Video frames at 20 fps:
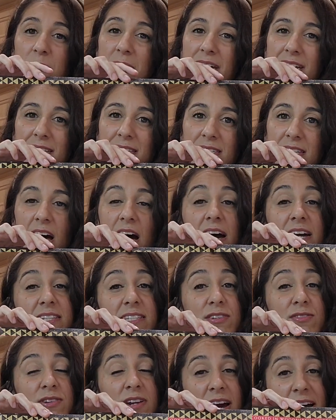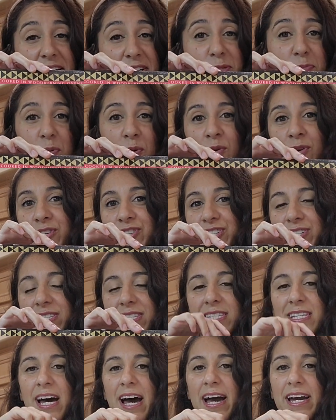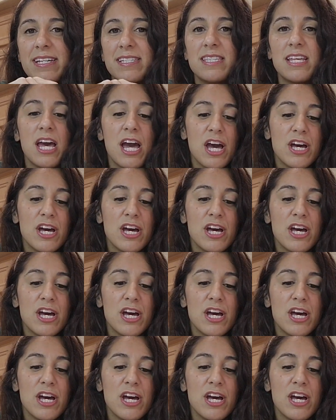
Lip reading: pizza. It's a nice portion size.